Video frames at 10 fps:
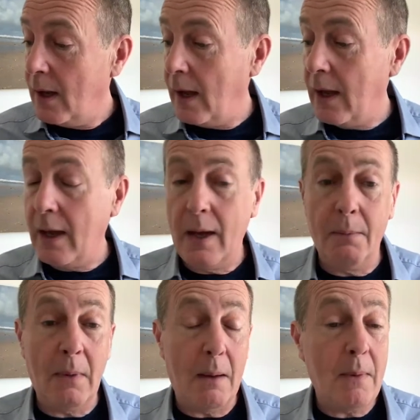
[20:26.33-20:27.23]

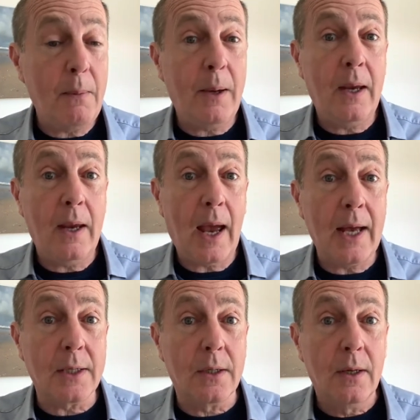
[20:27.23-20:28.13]
And maybe he
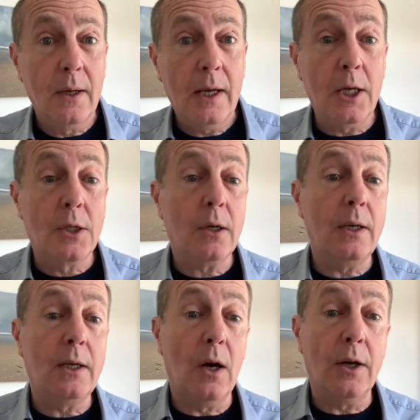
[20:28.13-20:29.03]
had. He
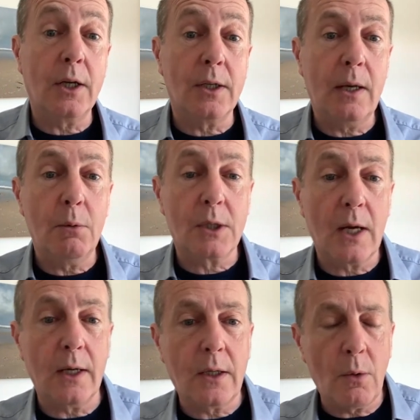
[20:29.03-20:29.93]
certainly died because he was
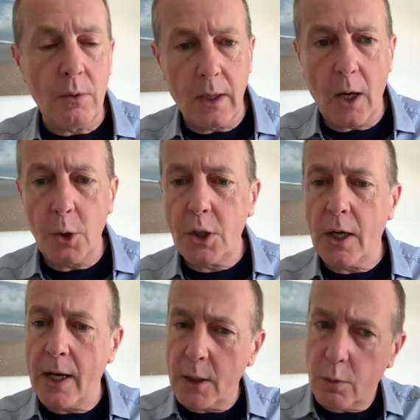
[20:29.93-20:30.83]
saying, don't
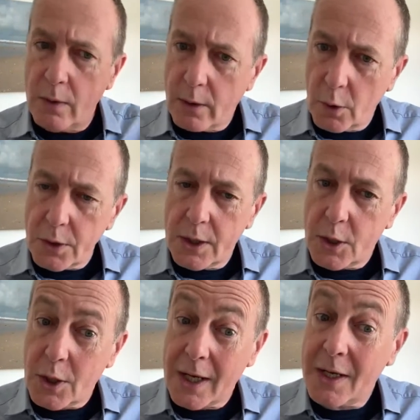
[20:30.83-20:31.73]
negotiate with the
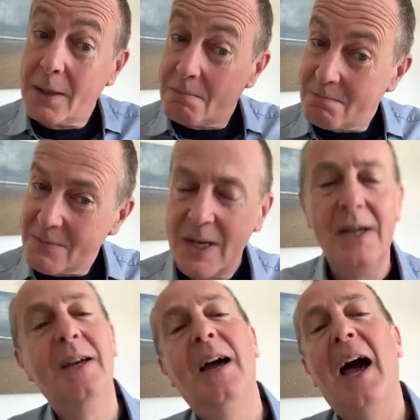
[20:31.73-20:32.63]
hostage taker.
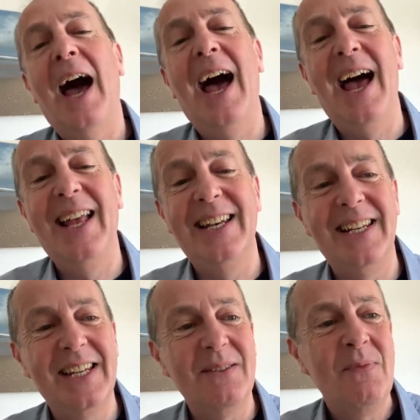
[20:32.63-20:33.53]

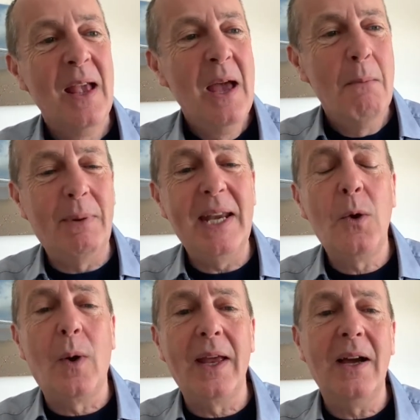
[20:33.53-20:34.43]
And but
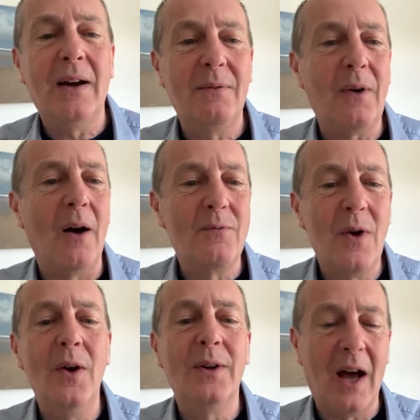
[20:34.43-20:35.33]
equally, I've
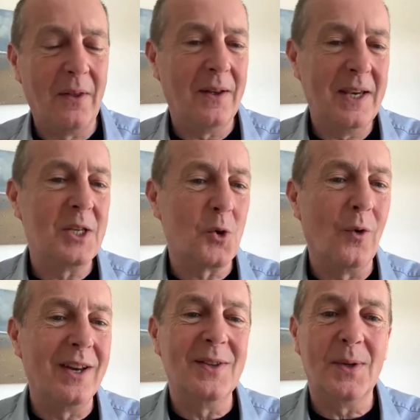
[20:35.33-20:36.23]
heard other
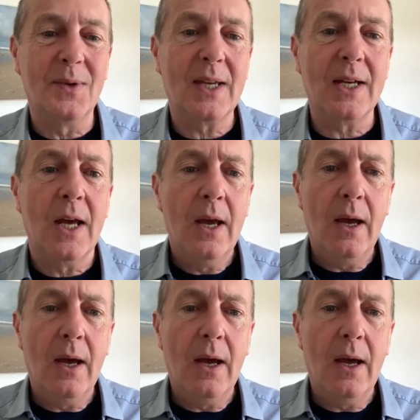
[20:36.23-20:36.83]
historians who said